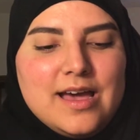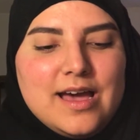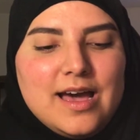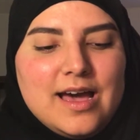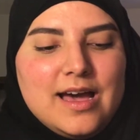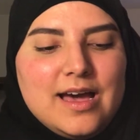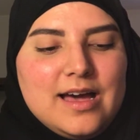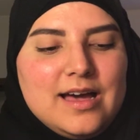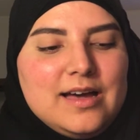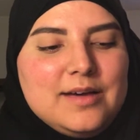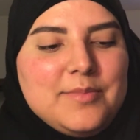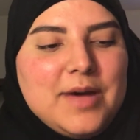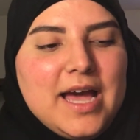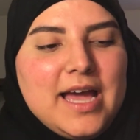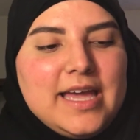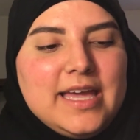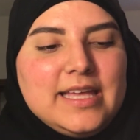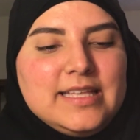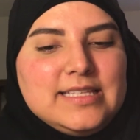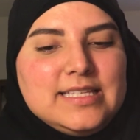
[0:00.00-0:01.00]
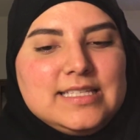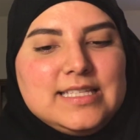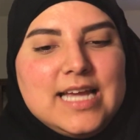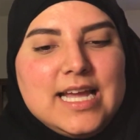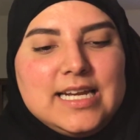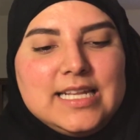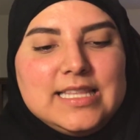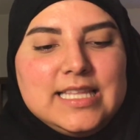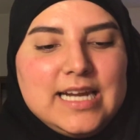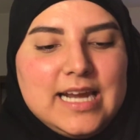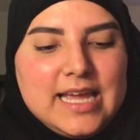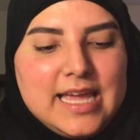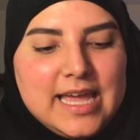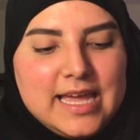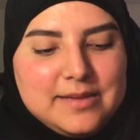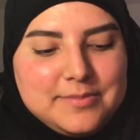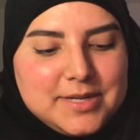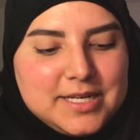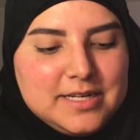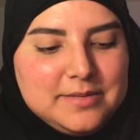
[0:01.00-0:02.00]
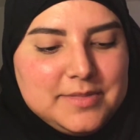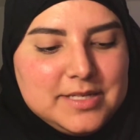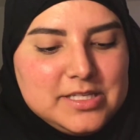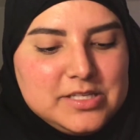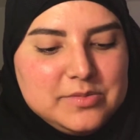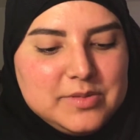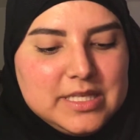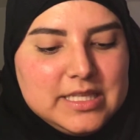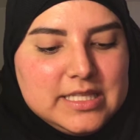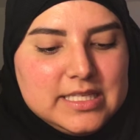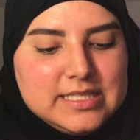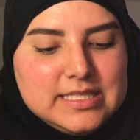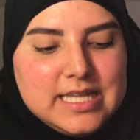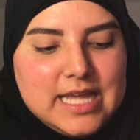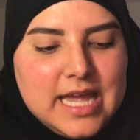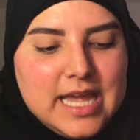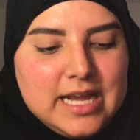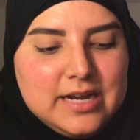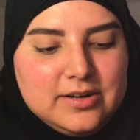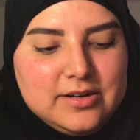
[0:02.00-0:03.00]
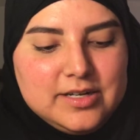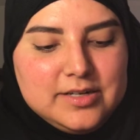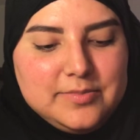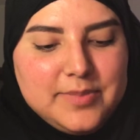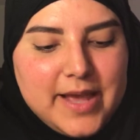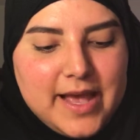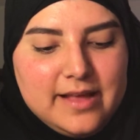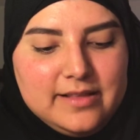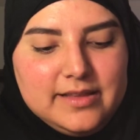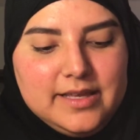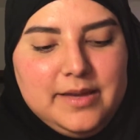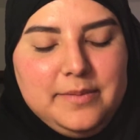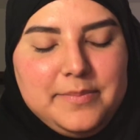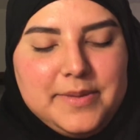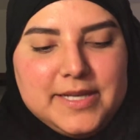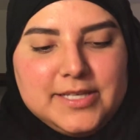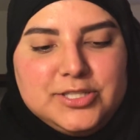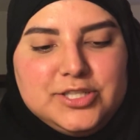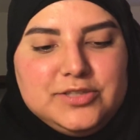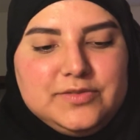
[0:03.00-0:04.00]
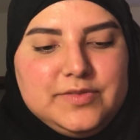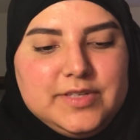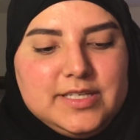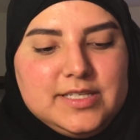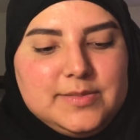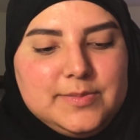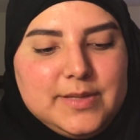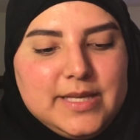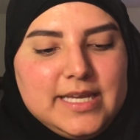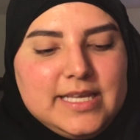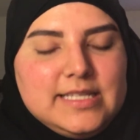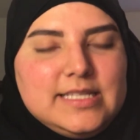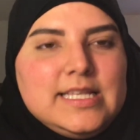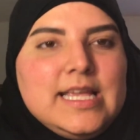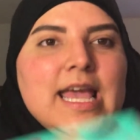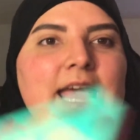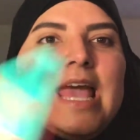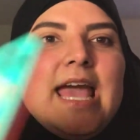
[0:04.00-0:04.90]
I decided that I am going to be doing the Saharan palette by Juvia's Place,